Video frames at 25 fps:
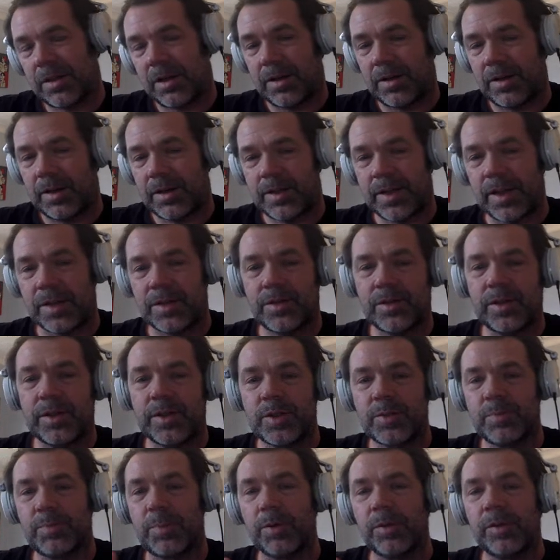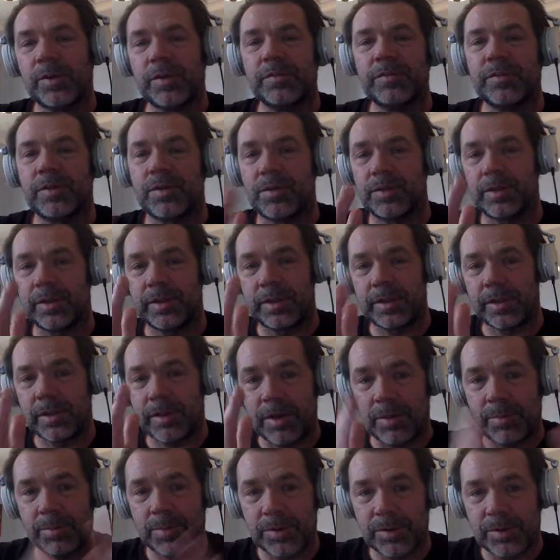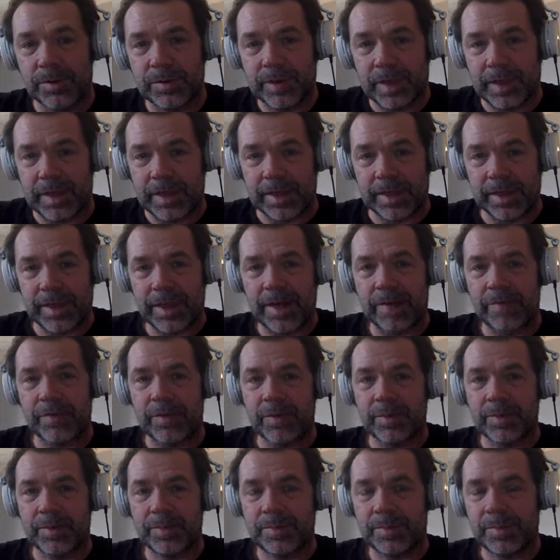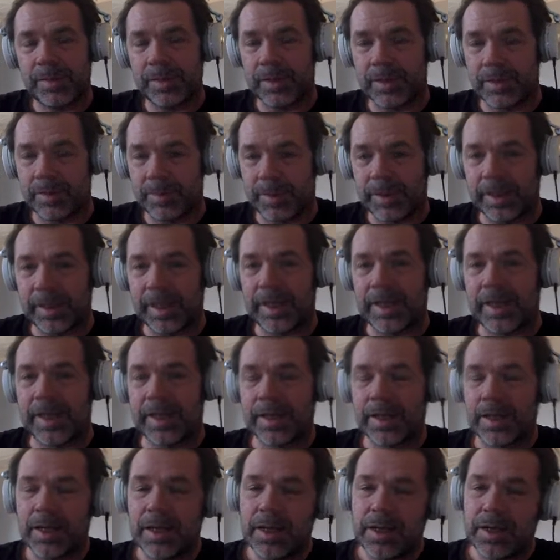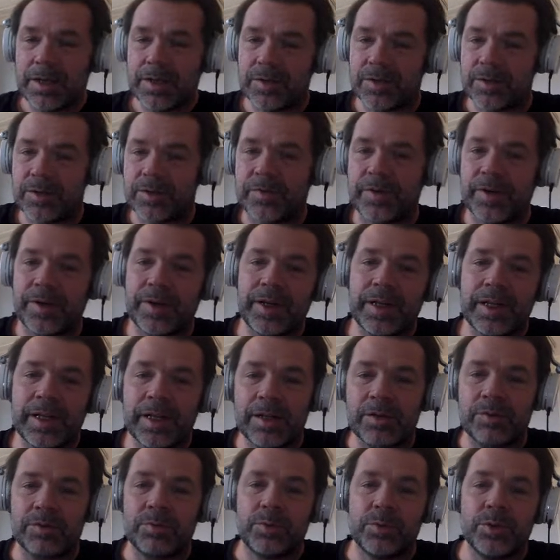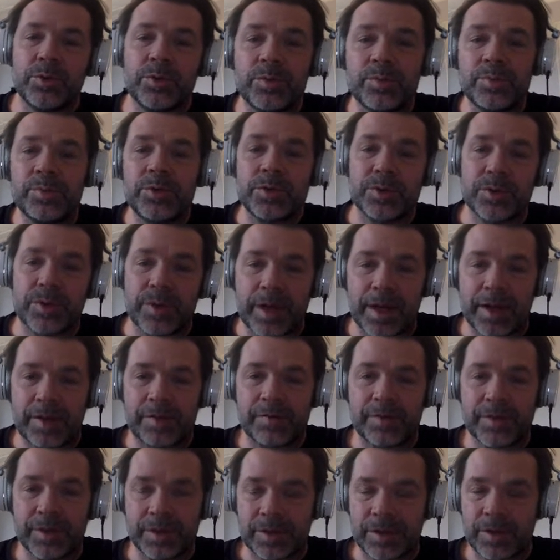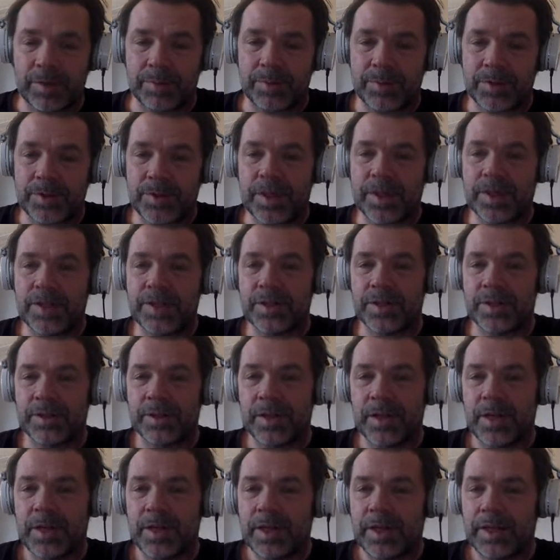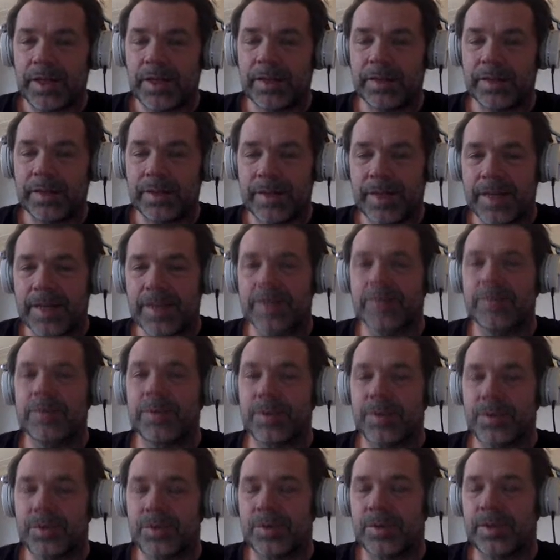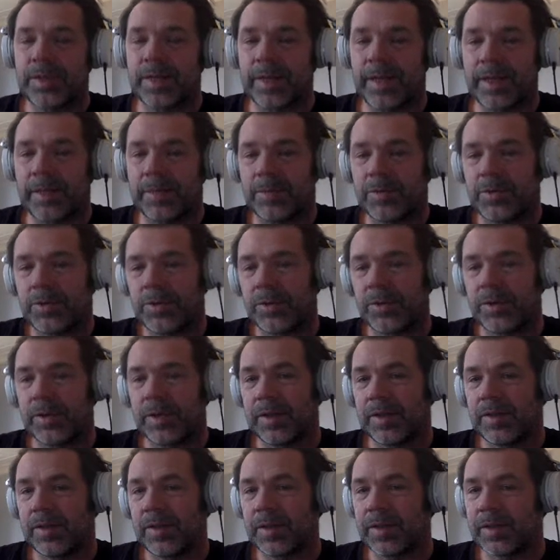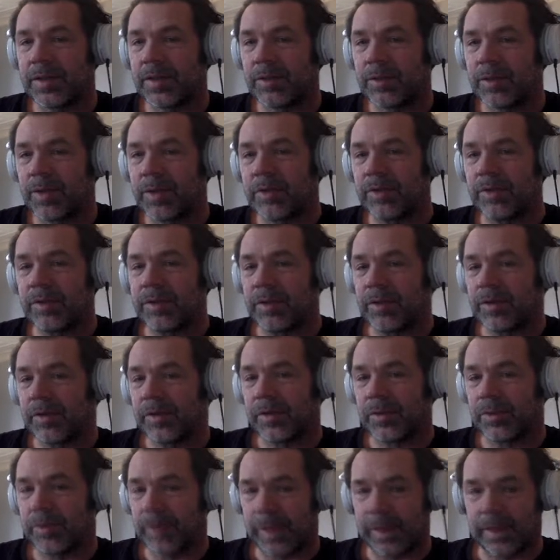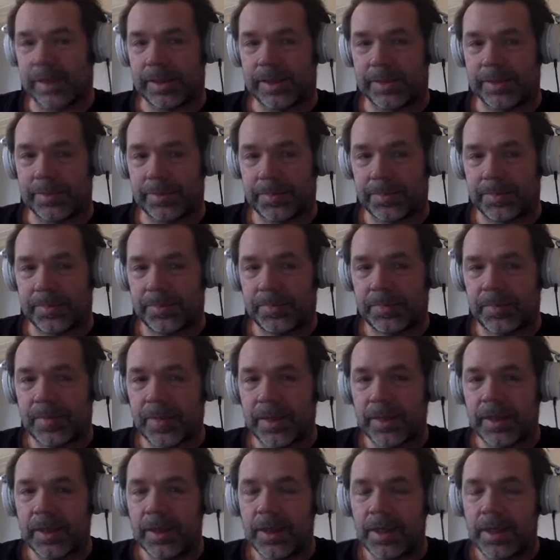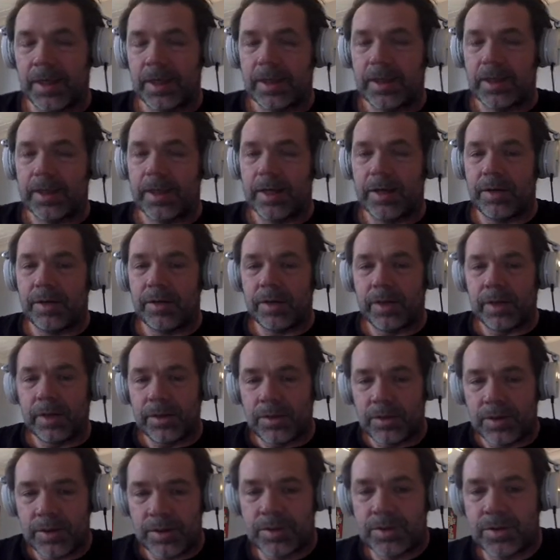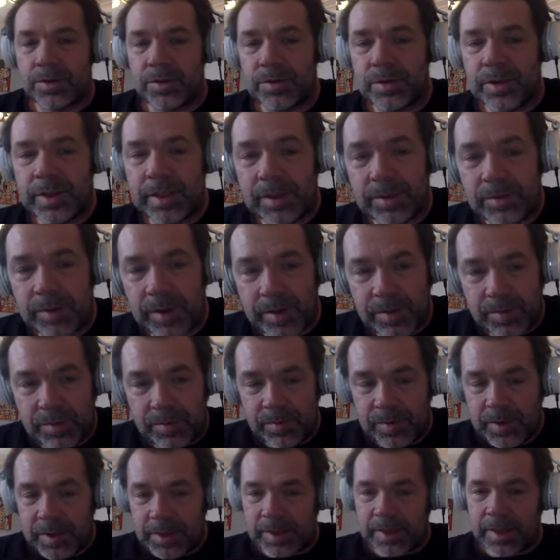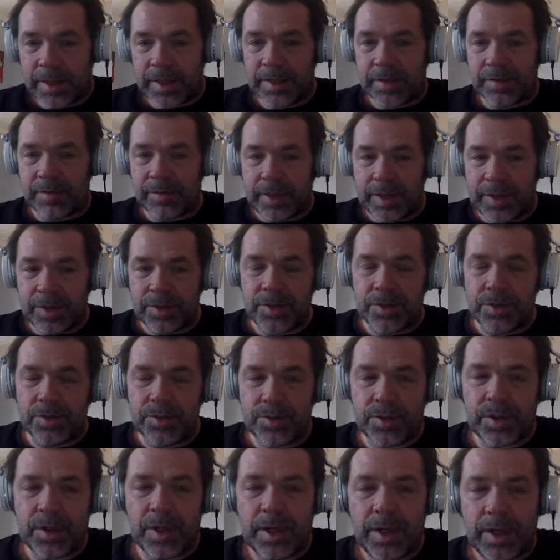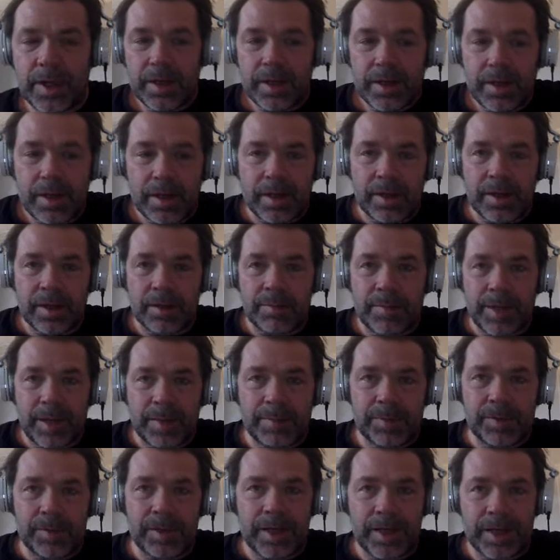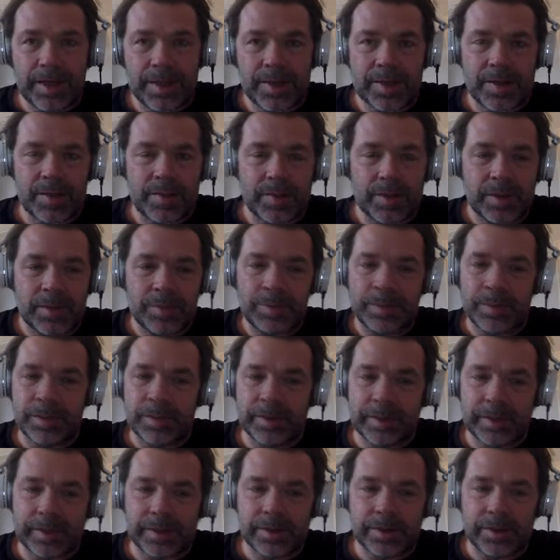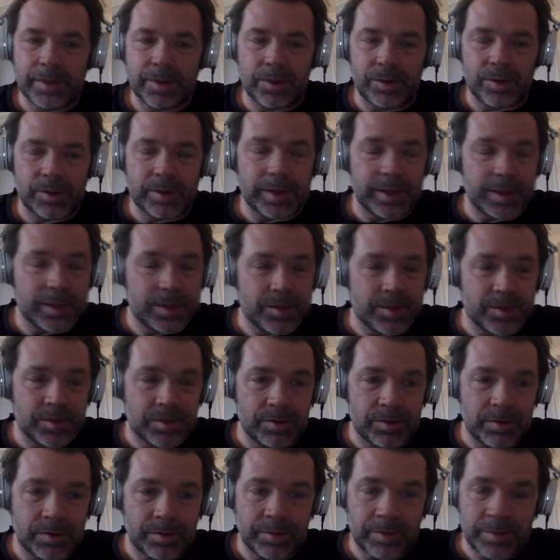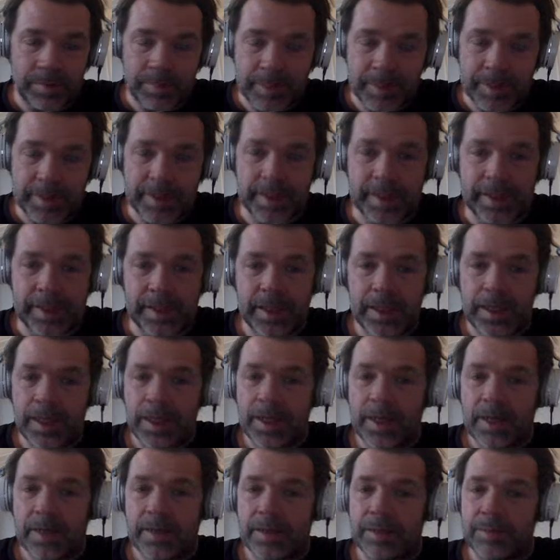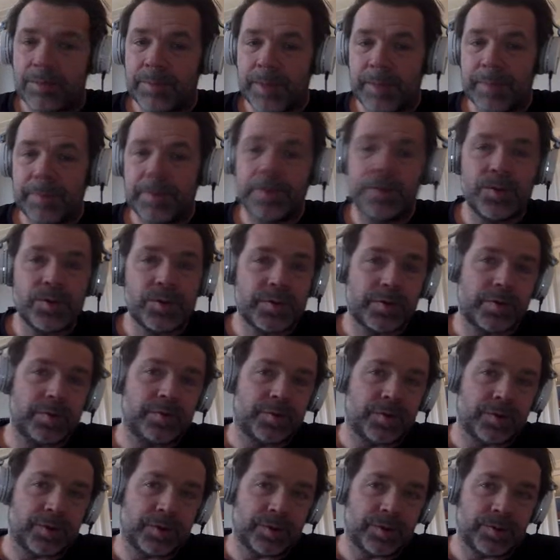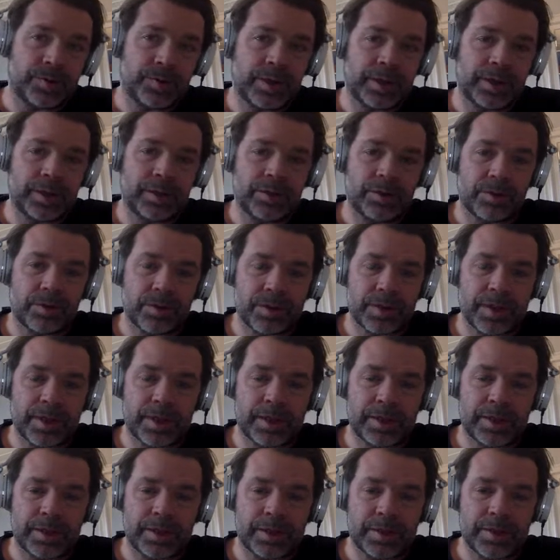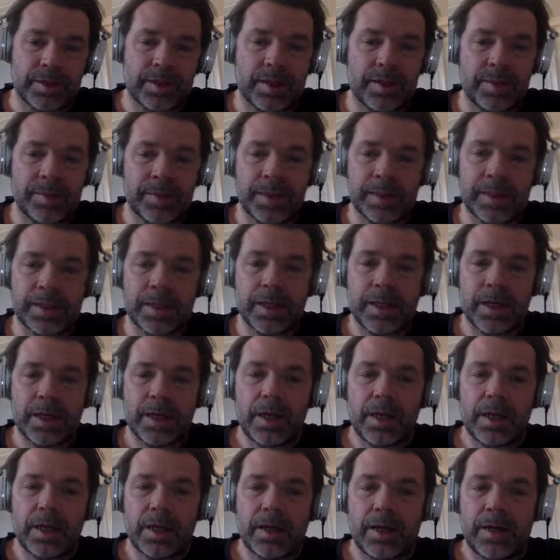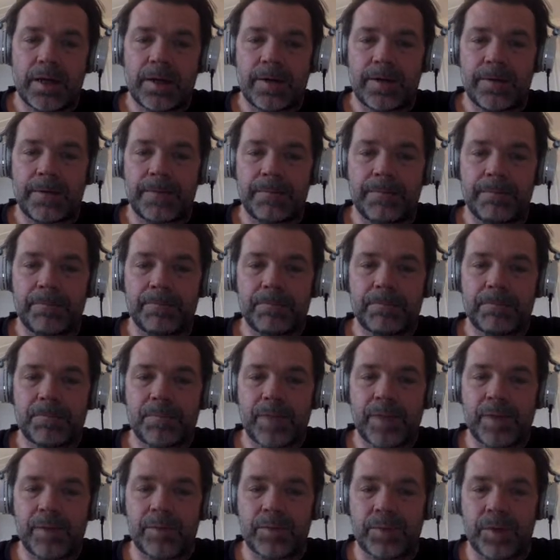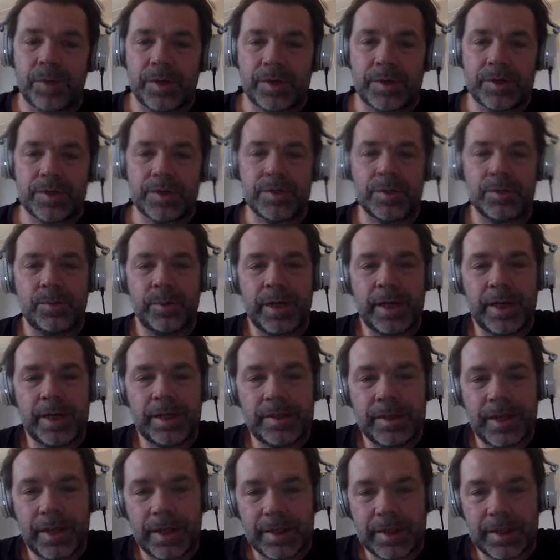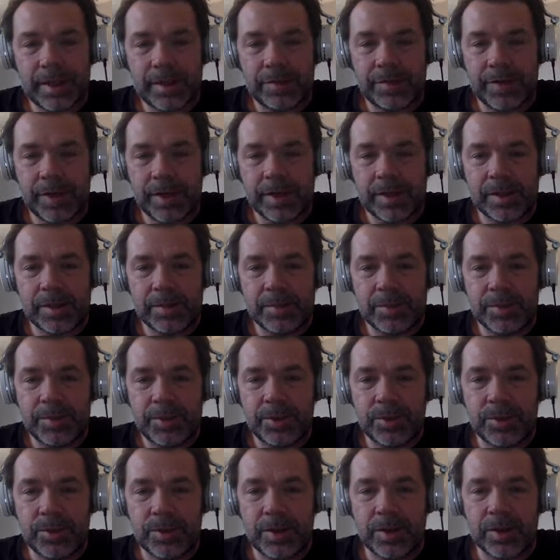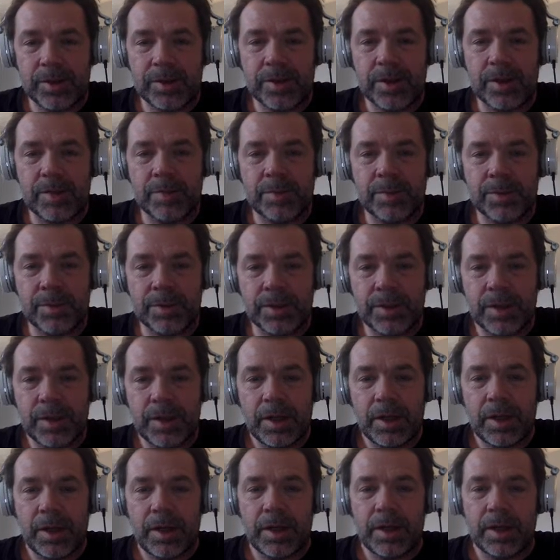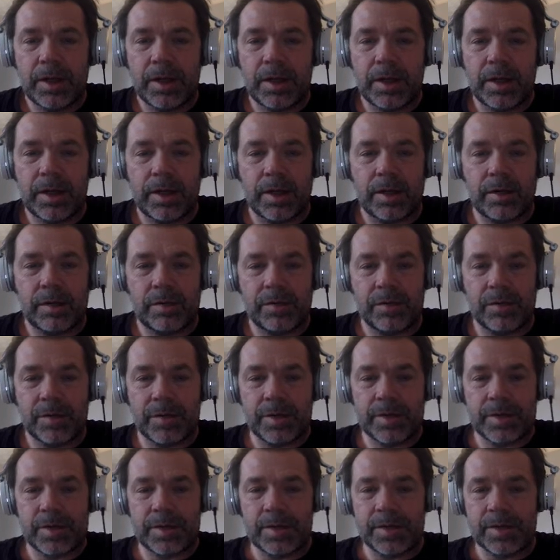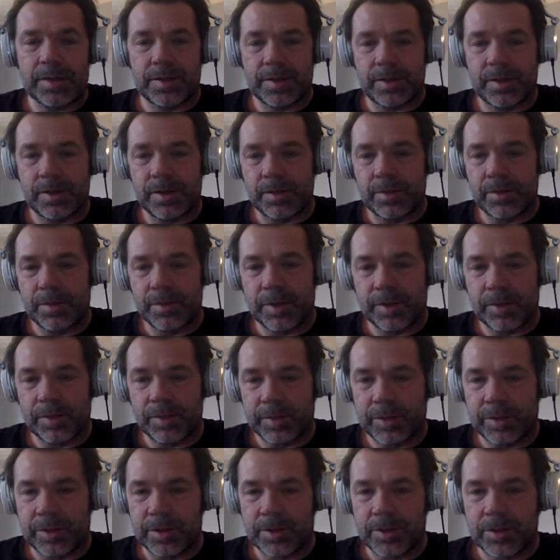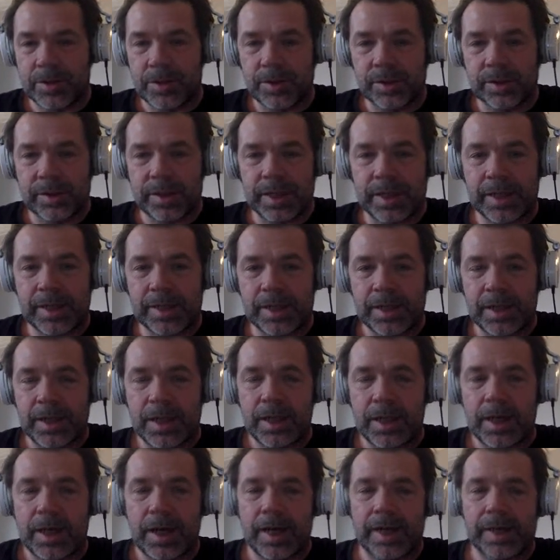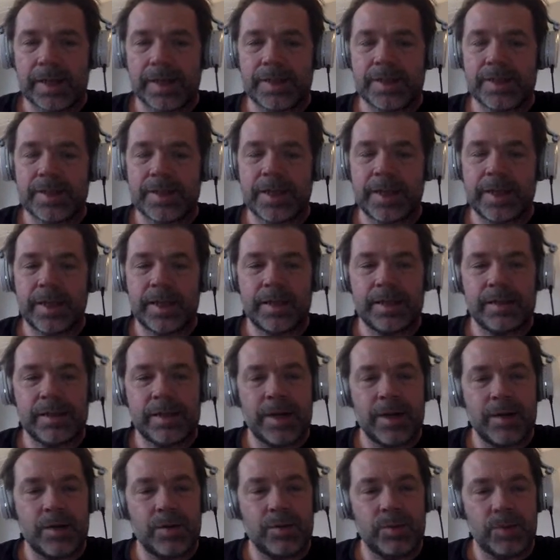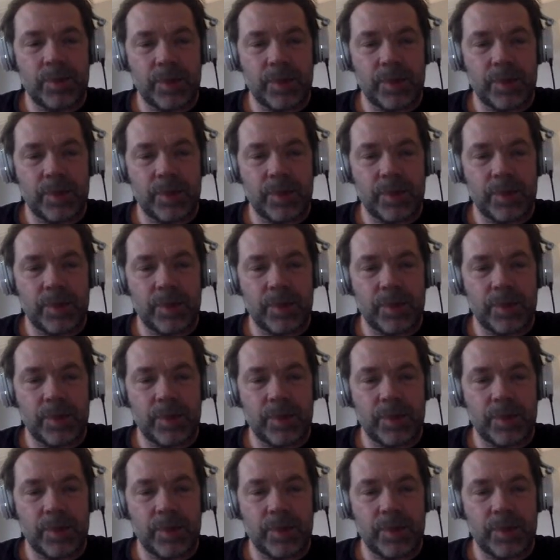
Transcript: essentially spoken for in the number that I have up in the beginning. So there's very little room to have the computation in the decimals so that I'm sure that things are rounded off correctly. Now, in order to deal with these kind of issues, Maple has something built in called interval arithmetic that may be useful for you in your second assignment. It works the way that if I compute a number, for instance, the number that we just looked at, I can say, now